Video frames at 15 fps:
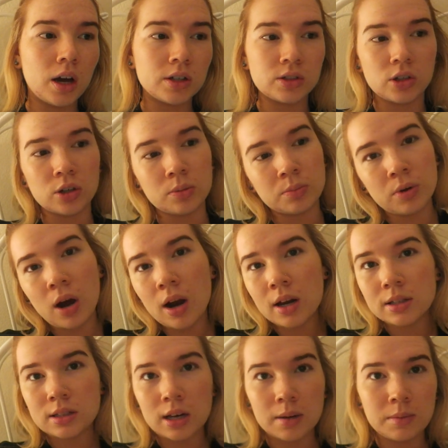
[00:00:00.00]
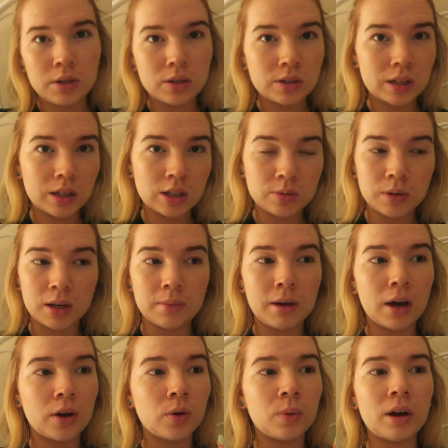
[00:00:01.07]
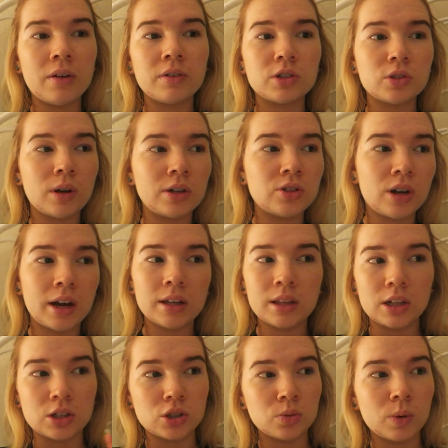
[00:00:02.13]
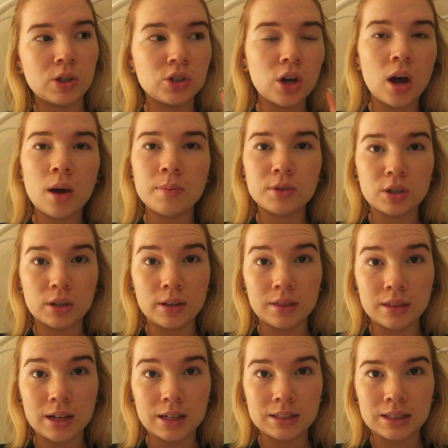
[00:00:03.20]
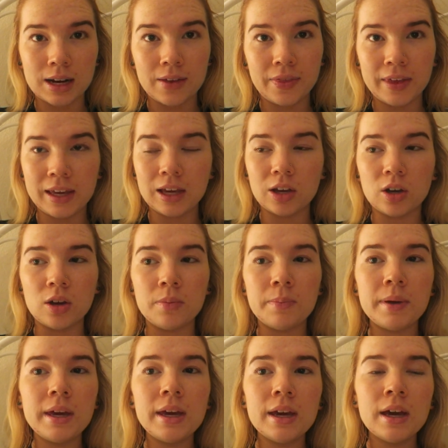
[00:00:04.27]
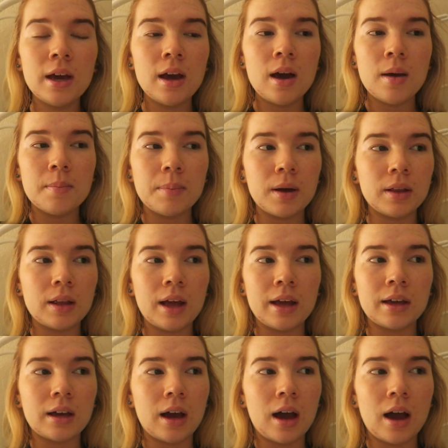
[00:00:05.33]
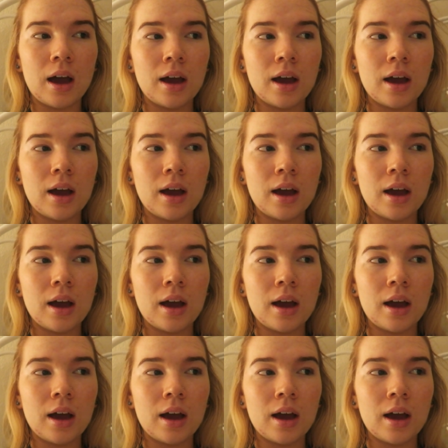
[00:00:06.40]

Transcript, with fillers: a certain product that I'm using that's breaking me out or whatever, so I try and, like, switch up certain things that I think it could be, but, like,